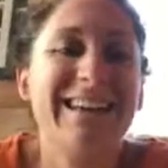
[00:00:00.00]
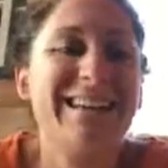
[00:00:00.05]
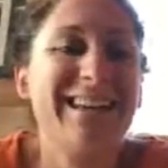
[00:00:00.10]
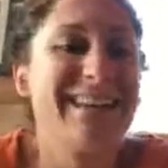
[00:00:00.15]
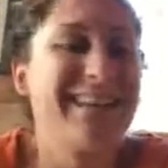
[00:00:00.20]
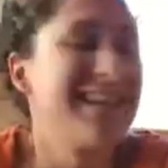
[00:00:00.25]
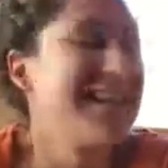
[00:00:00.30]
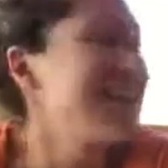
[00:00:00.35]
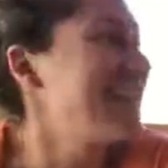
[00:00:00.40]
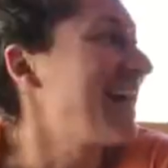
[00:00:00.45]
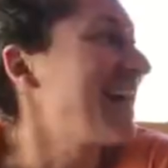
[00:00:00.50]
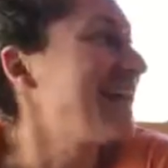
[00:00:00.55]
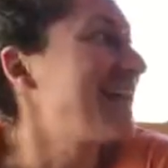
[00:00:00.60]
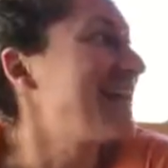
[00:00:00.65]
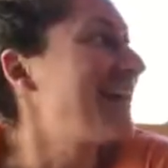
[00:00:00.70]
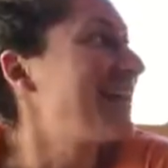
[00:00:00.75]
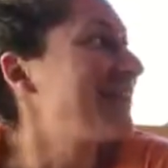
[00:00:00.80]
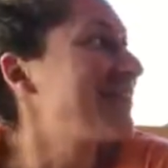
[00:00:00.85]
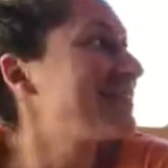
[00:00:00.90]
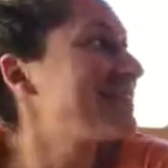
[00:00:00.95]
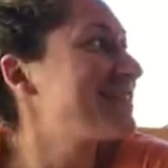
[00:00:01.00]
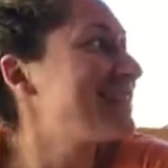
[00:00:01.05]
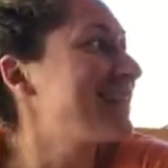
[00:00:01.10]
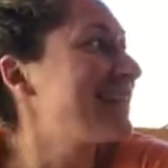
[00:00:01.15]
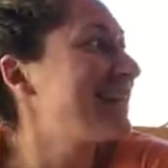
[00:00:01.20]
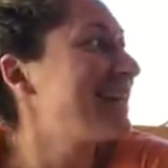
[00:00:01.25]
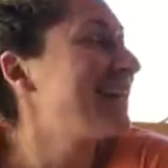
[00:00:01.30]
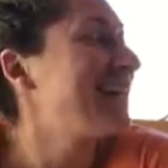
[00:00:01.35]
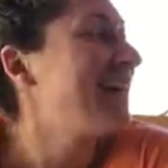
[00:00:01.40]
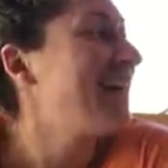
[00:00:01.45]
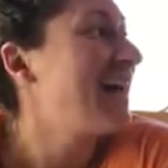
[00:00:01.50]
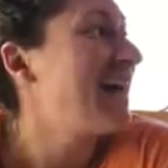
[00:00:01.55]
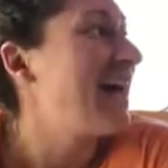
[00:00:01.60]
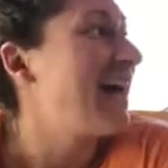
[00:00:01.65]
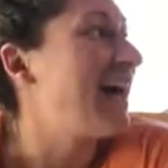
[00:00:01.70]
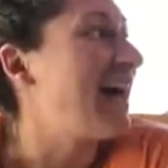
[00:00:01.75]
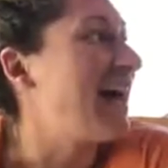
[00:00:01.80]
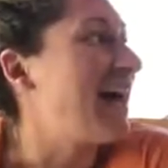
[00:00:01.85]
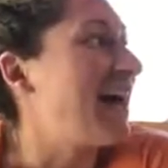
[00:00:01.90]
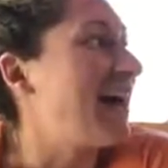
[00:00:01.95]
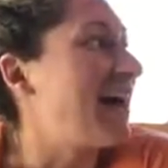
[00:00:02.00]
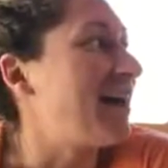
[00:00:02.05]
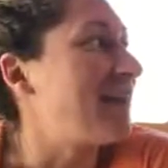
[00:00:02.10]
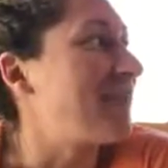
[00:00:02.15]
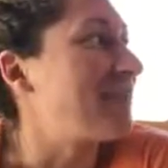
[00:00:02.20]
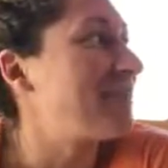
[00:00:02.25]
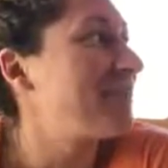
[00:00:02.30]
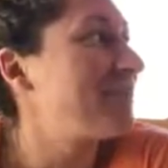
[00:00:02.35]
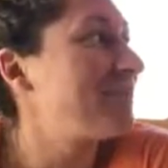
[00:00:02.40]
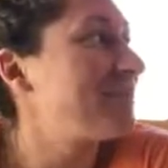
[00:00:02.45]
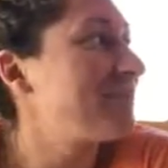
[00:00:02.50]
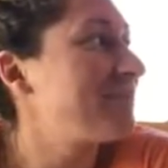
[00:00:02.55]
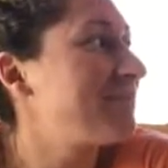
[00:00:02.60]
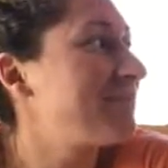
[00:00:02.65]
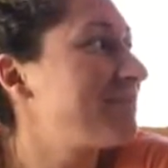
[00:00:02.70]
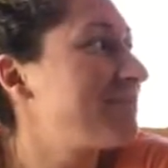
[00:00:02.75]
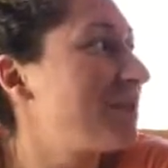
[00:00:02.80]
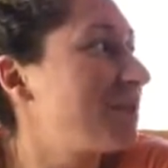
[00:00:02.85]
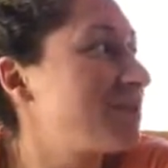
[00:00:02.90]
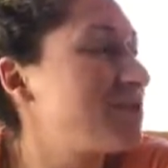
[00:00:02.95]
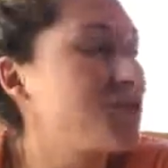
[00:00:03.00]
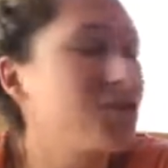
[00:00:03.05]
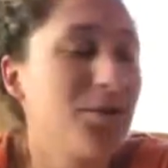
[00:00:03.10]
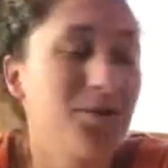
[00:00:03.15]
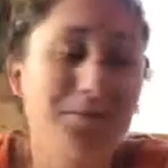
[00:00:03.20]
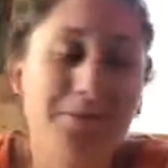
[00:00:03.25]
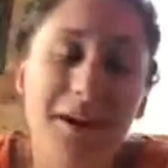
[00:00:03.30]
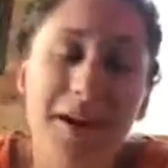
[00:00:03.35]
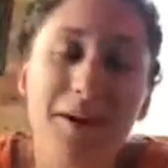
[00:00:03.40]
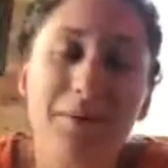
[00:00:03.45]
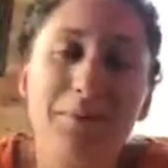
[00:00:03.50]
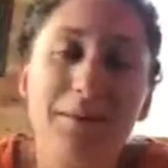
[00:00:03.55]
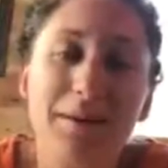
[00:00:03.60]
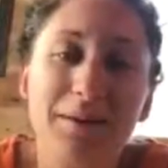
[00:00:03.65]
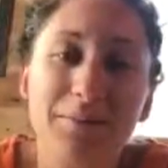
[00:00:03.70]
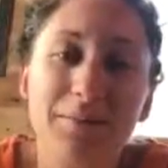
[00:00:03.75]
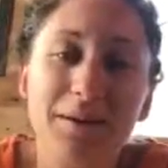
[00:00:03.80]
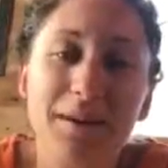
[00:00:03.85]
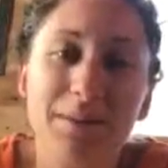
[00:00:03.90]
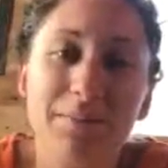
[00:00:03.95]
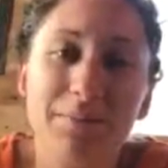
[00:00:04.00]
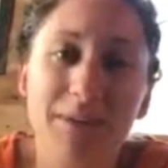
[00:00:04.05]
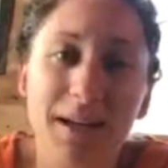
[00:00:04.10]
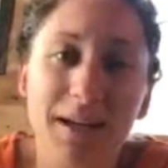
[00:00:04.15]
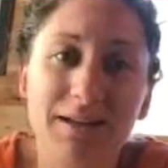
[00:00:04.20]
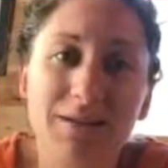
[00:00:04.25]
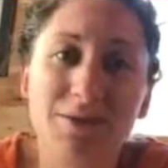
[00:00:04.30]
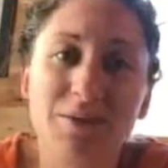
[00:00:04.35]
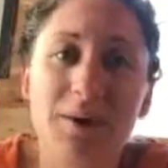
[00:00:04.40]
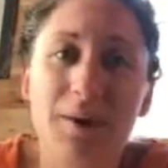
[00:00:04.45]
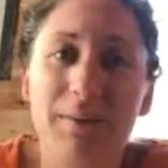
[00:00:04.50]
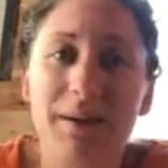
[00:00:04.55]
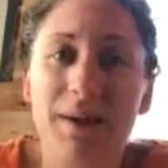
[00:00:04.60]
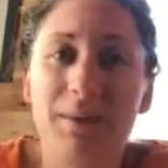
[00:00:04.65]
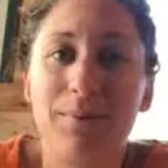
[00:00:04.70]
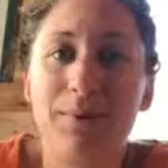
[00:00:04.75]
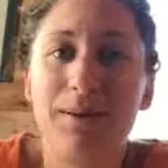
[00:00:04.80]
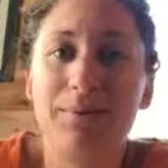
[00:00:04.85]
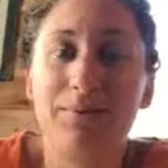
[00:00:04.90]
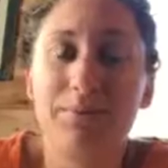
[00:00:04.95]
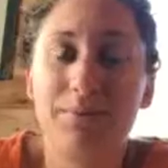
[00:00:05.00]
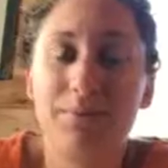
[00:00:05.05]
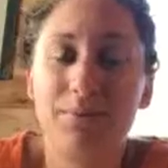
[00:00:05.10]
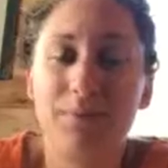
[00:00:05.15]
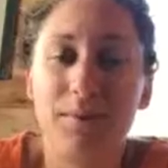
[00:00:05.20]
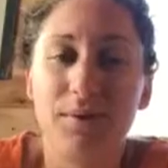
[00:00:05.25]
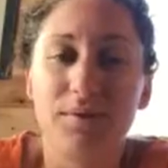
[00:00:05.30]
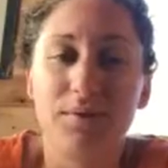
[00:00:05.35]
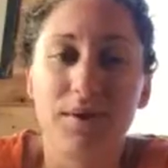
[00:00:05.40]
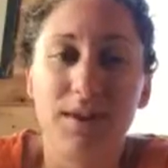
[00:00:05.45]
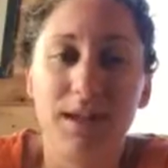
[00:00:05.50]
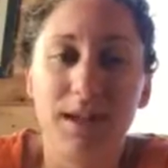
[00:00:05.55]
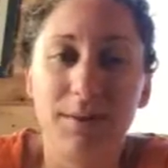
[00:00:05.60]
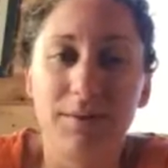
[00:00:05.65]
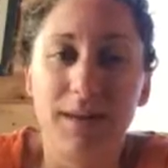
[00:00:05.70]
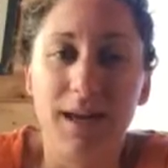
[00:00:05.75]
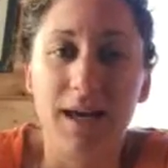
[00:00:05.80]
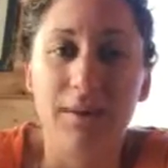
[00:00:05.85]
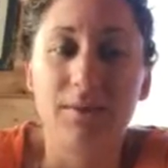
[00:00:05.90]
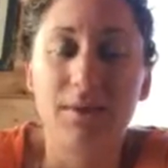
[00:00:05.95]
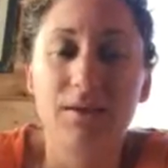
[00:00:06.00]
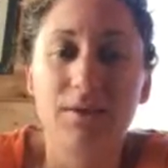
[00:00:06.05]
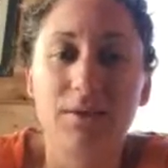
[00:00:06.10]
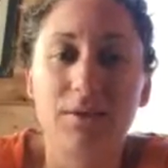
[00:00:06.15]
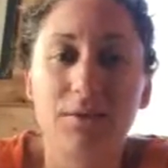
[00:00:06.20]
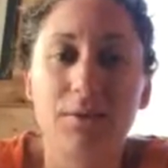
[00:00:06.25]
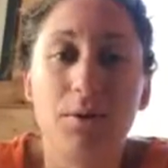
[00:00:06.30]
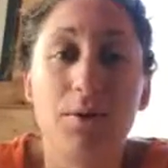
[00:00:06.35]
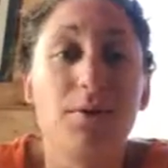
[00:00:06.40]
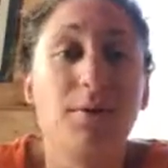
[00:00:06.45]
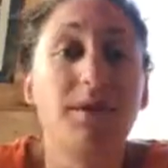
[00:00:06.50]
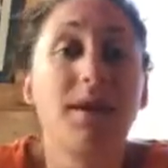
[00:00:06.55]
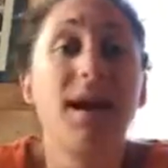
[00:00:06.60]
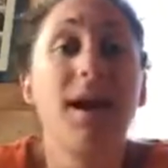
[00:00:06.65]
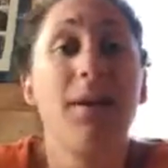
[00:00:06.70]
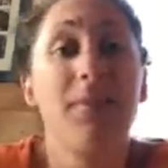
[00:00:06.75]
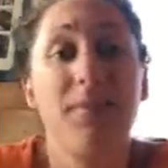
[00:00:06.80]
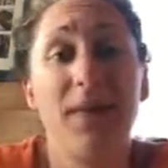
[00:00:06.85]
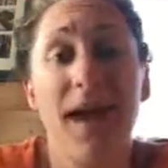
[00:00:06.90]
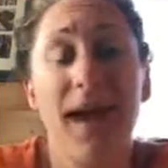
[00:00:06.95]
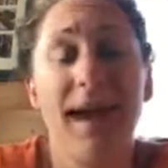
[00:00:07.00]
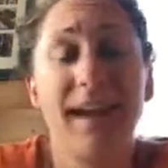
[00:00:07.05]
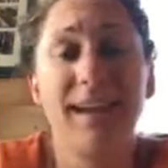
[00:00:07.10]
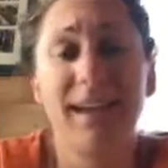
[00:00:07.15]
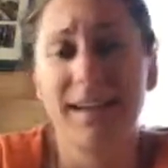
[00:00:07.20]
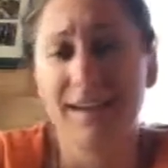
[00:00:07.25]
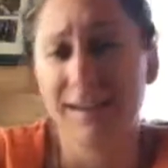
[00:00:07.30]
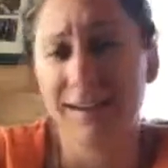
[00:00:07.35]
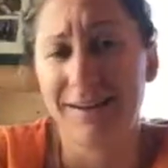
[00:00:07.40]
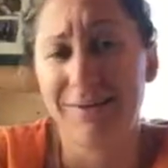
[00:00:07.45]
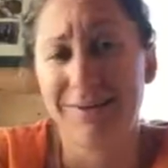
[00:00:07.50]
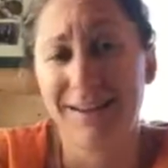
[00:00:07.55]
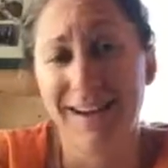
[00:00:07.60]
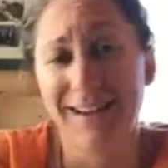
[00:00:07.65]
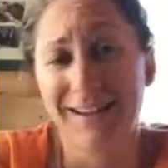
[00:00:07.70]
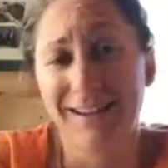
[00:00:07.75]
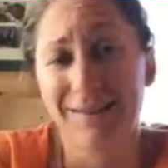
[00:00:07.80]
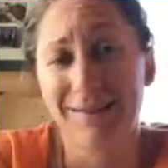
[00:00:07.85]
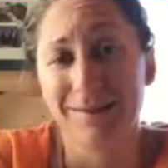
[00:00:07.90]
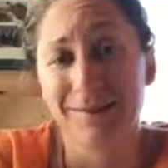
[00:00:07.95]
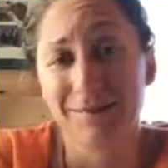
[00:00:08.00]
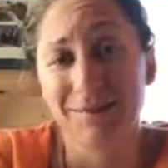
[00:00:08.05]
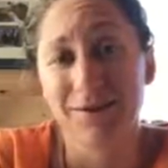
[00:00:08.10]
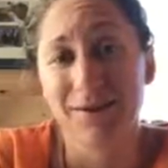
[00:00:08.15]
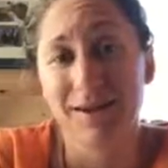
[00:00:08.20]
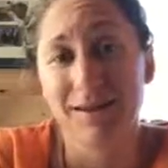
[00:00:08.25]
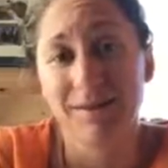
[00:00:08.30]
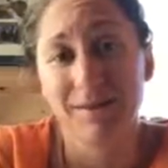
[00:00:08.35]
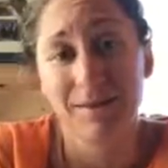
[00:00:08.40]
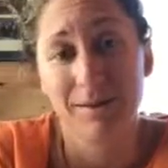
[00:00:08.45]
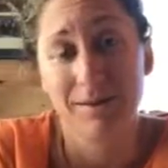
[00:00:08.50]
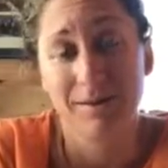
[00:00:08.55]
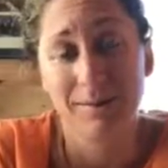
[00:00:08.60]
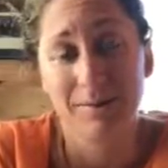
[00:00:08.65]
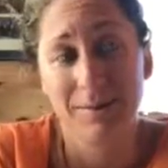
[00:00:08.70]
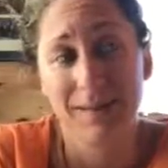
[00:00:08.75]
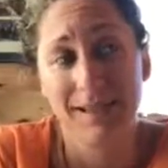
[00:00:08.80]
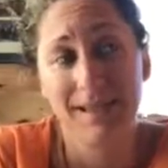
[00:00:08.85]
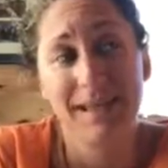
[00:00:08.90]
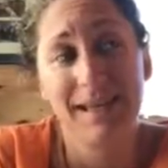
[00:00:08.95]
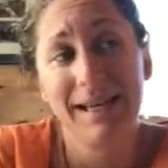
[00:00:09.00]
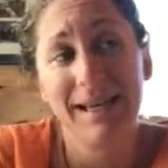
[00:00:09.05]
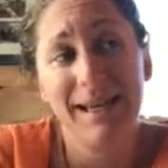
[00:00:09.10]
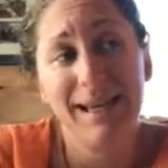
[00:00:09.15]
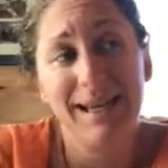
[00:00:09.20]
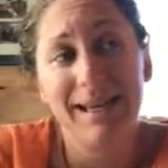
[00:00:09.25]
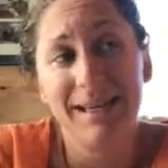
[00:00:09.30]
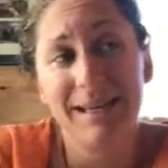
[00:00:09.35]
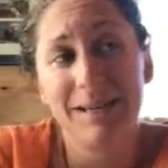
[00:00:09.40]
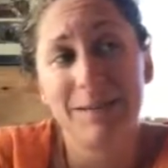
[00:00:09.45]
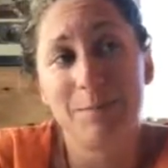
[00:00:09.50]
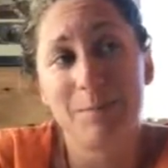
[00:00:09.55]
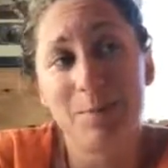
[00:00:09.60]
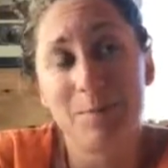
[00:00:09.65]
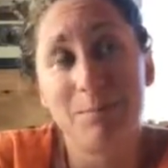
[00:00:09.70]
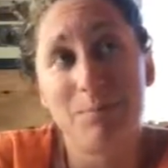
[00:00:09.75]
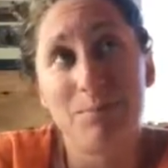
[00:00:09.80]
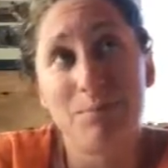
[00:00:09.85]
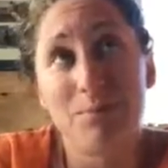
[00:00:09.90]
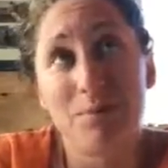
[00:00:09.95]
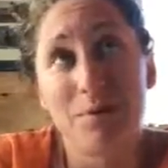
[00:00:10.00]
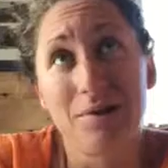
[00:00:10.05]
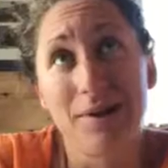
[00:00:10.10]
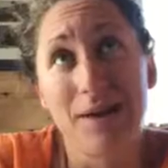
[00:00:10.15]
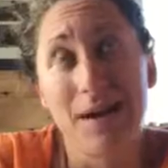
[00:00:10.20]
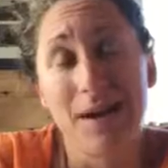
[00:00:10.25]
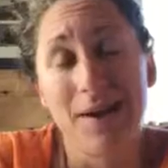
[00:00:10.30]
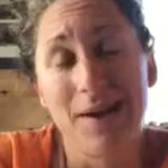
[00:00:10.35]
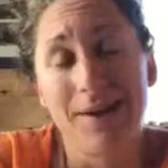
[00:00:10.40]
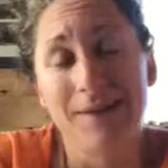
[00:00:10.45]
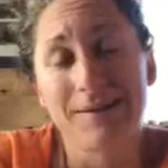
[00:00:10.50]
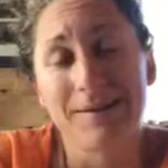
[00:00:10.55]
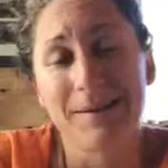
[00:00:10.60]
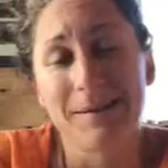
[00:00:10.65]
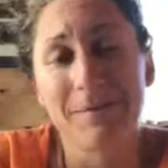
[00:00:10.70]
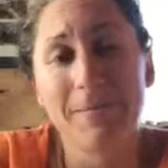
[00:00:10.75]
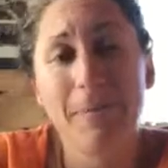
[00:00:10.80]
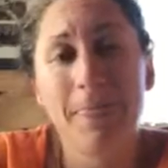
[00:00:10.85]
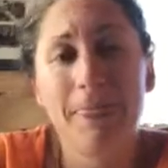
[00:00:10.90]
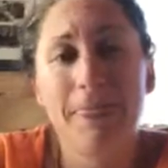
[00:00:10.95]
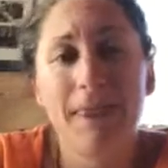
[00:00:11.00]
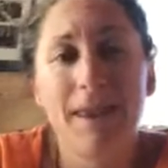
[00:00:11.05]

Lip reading: the tiny house did. But so far, with the brainstorming, we've really been able to overcome that and find a solution. So it's been pretty awesome.